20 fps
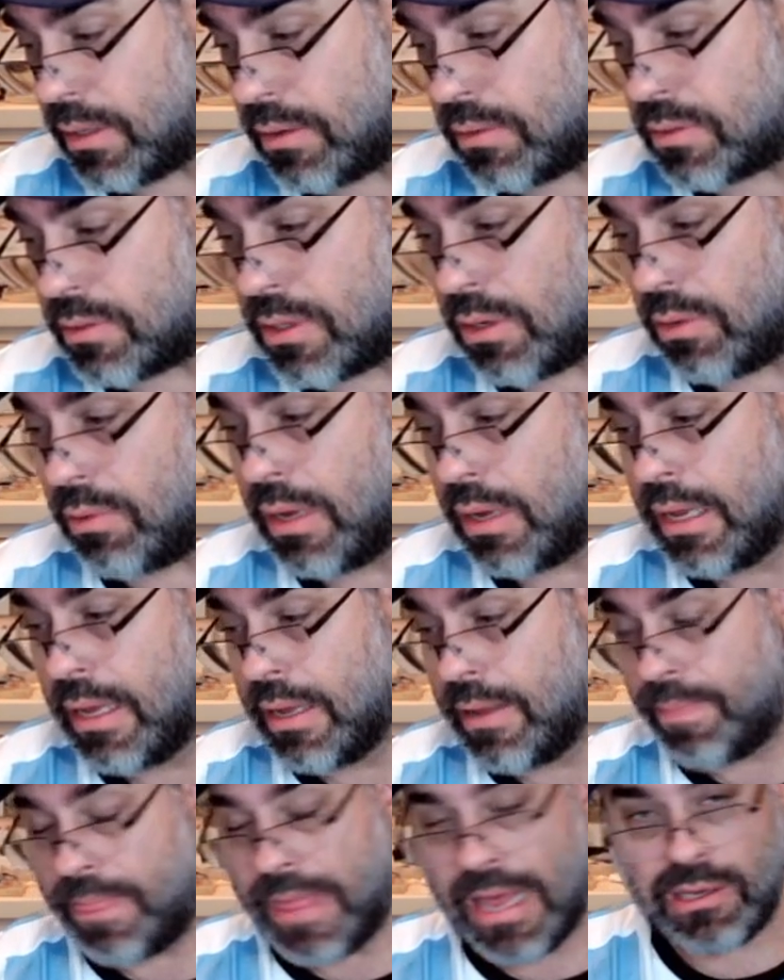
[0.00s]
So
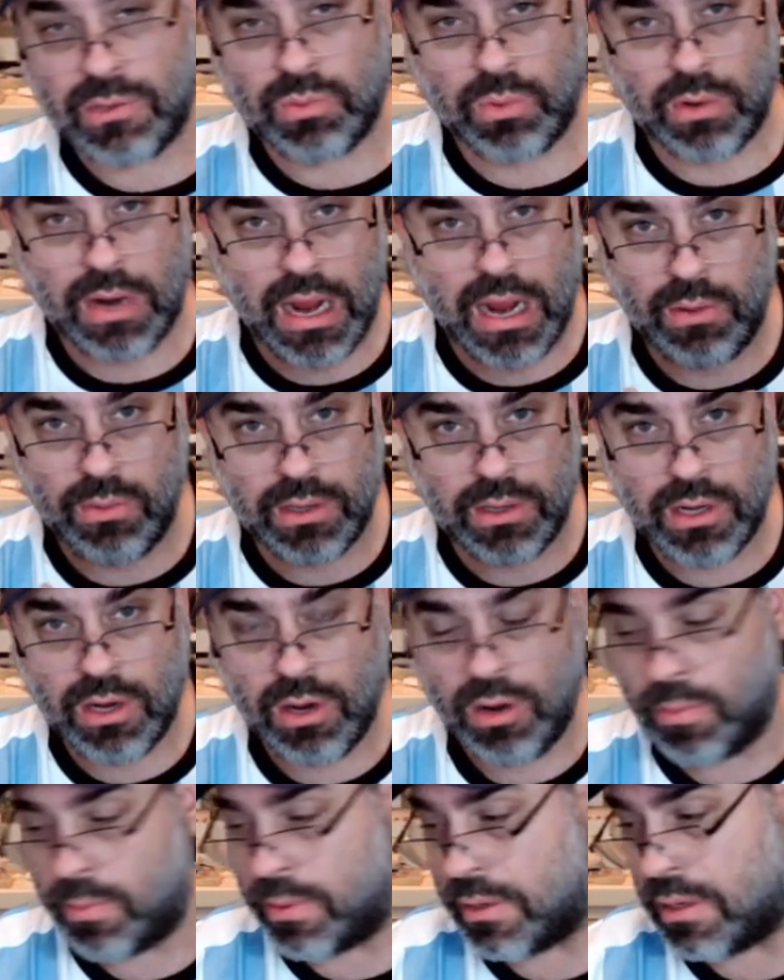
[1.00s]
that's where I would
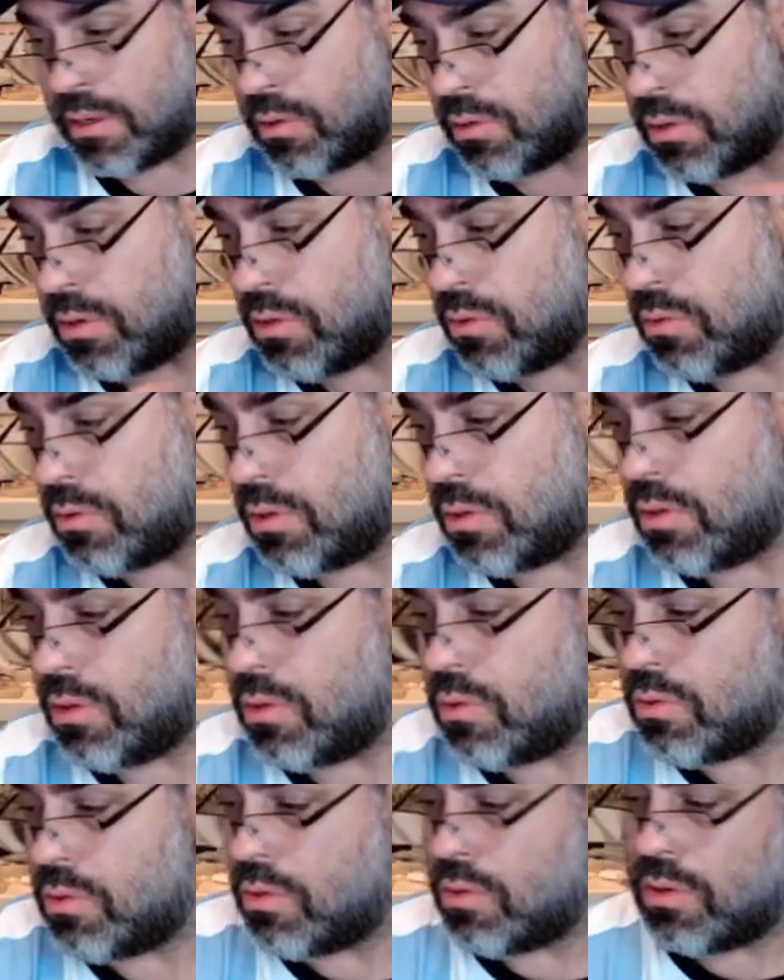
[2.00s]
go. But you
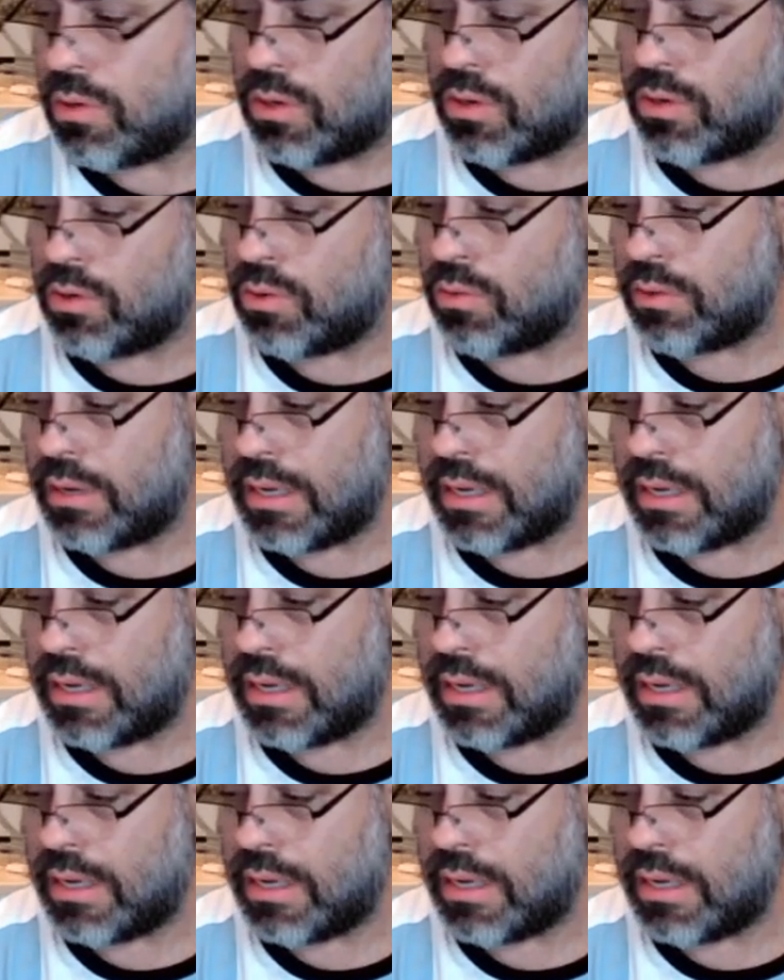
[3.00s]
do you.